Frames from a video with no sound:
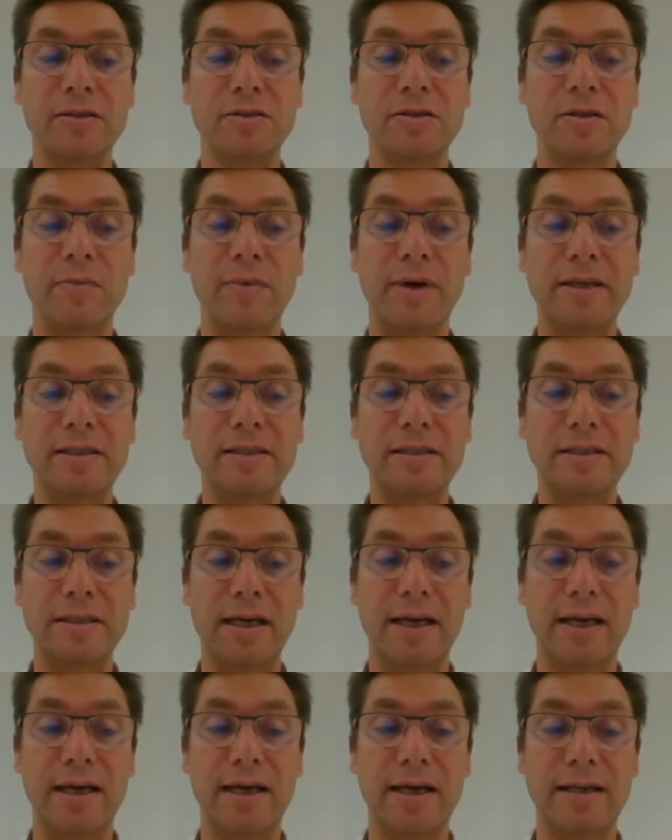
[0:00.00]
Thank you so
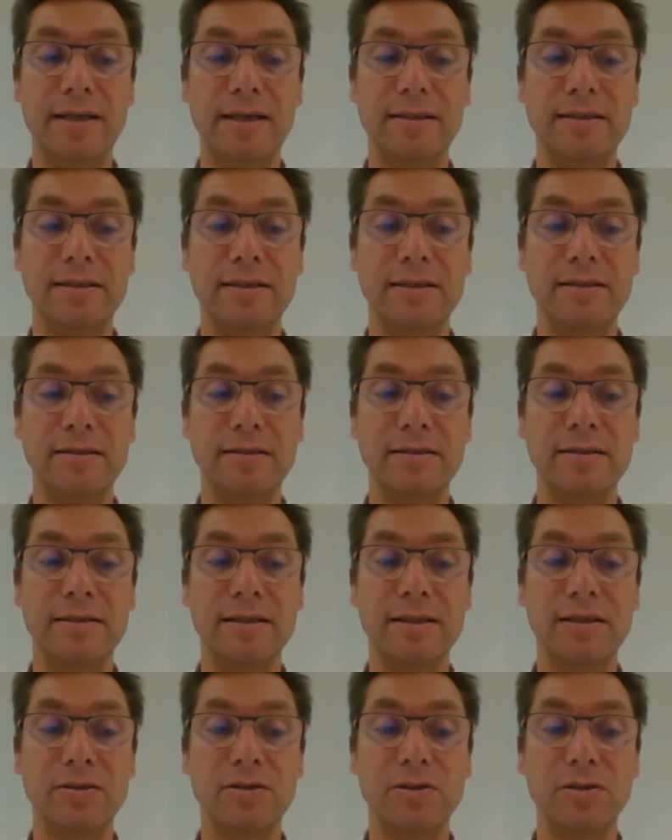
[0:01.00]
much, and
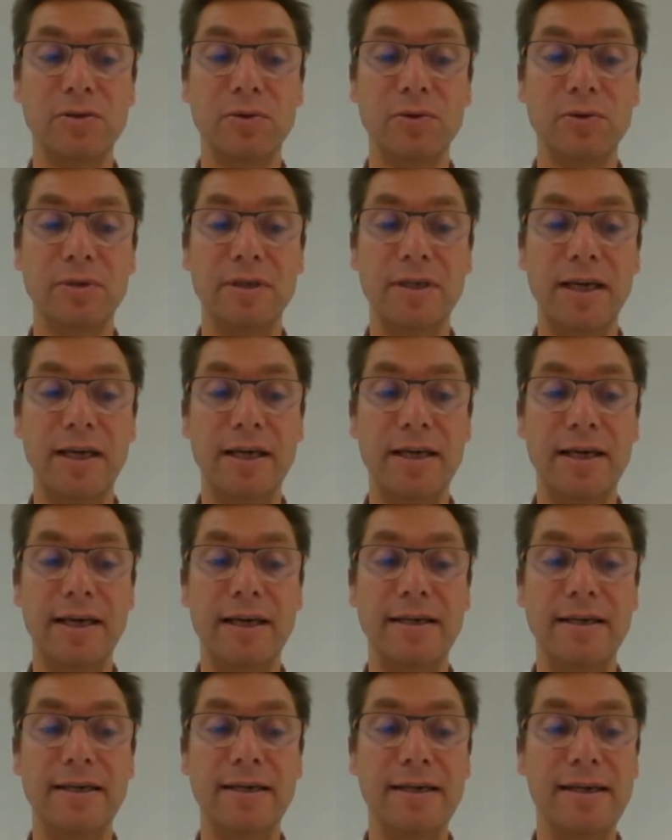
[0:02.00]
see you soon
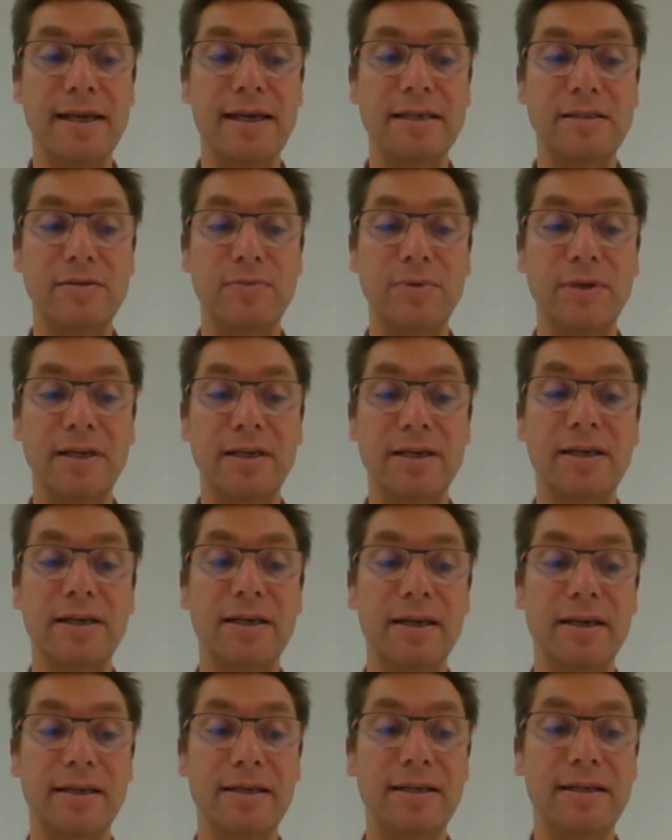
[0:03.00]
again next
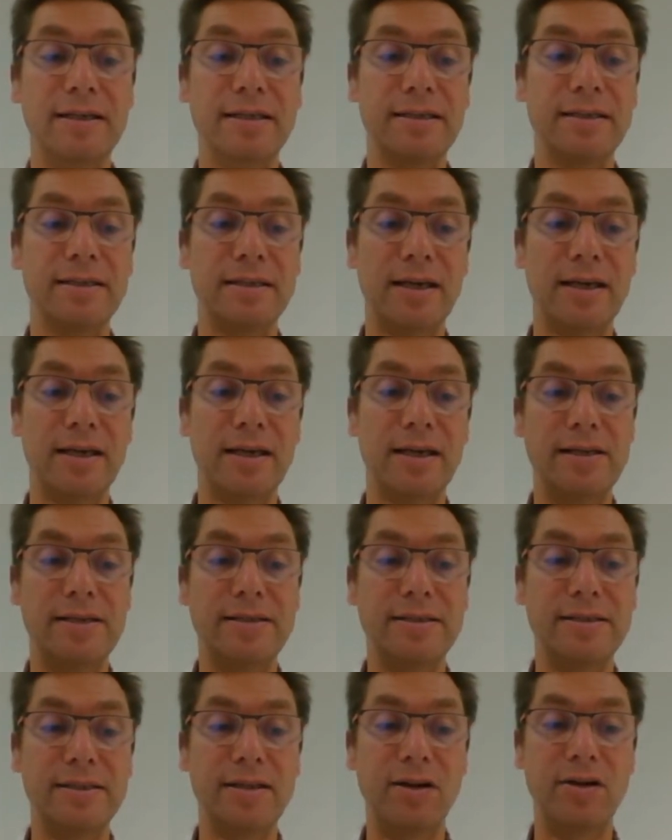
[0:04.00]
week here
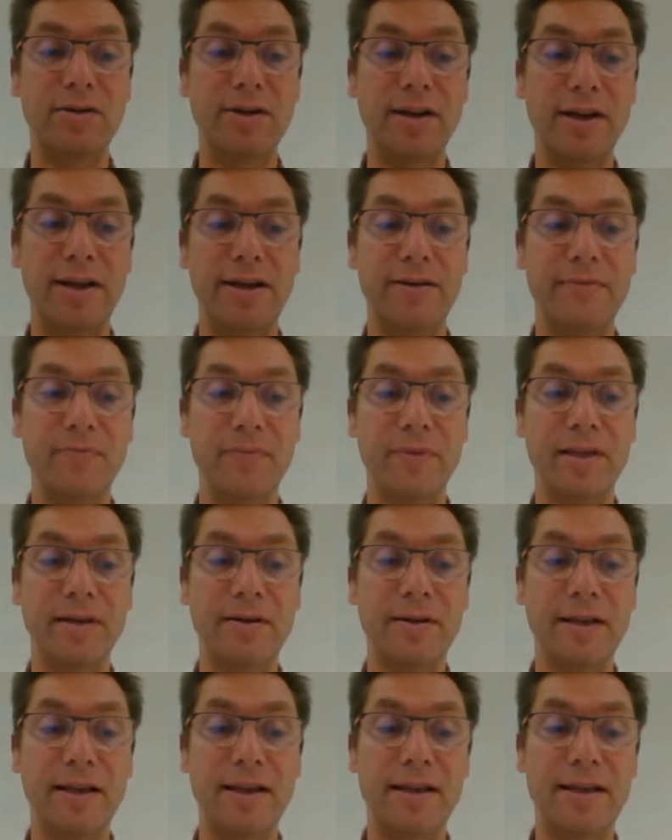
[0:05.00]
in the online
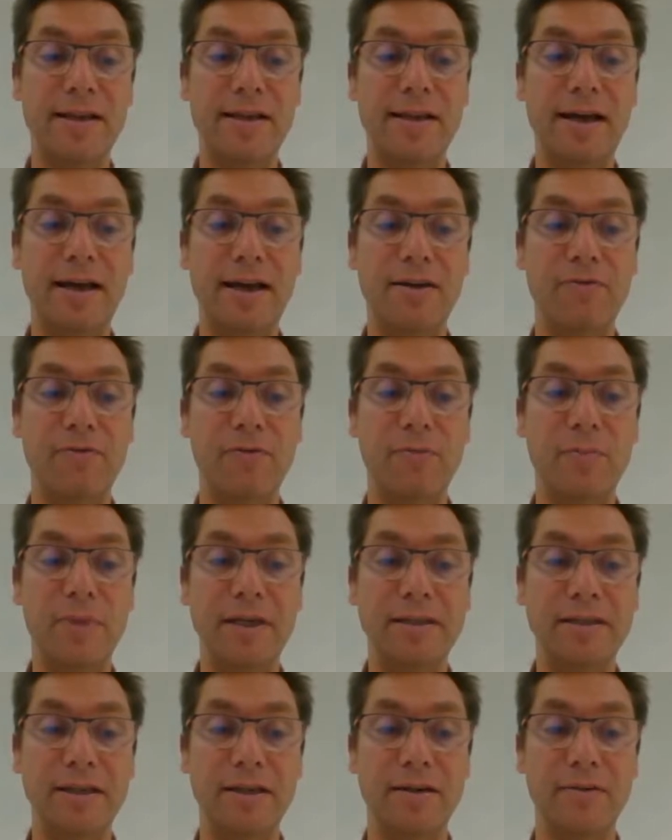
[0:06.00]
live
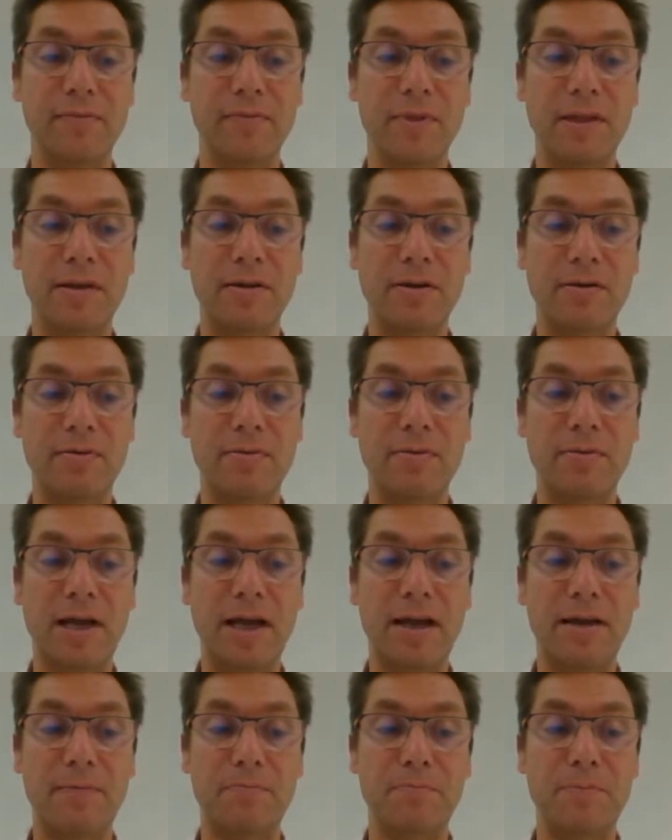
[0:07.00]
meeting.
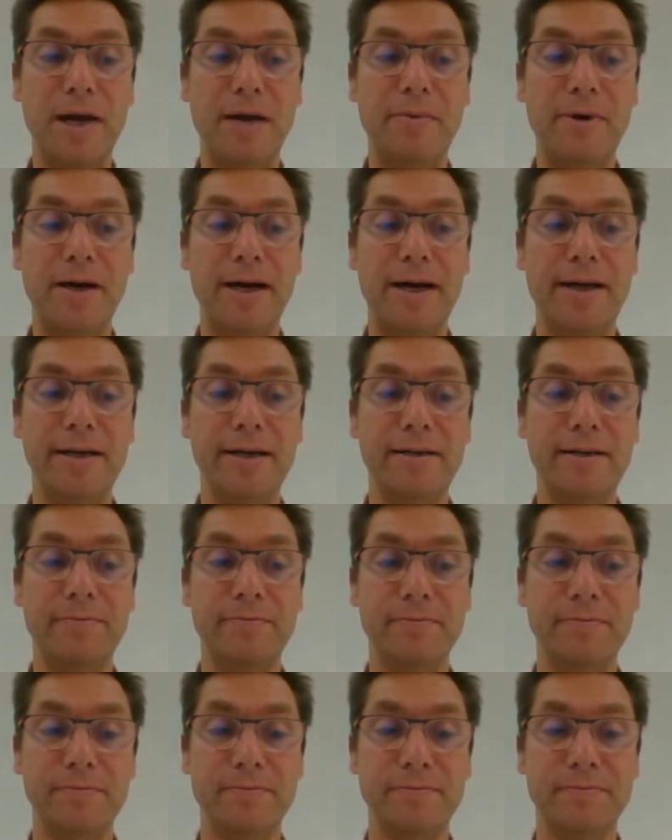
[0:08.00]
Bye
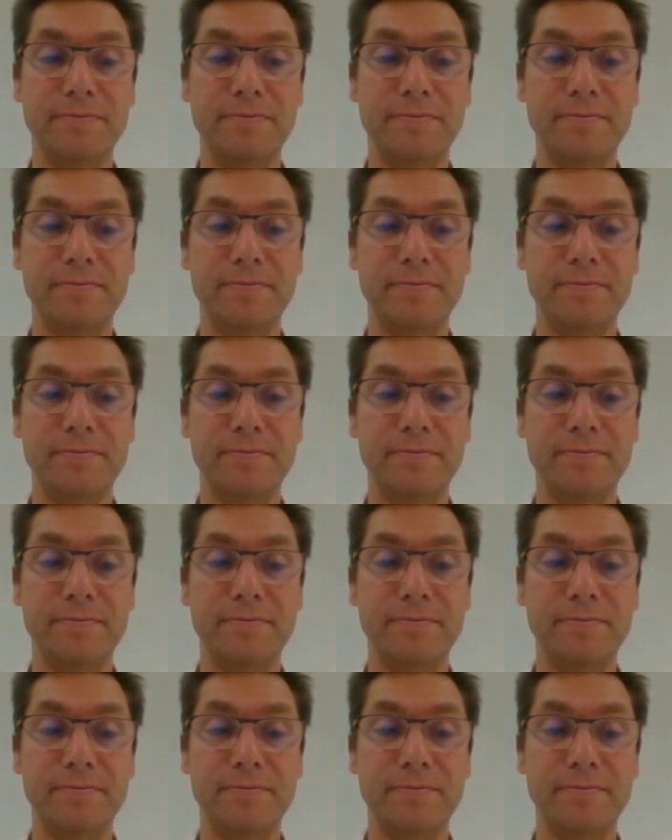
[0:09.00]
bye.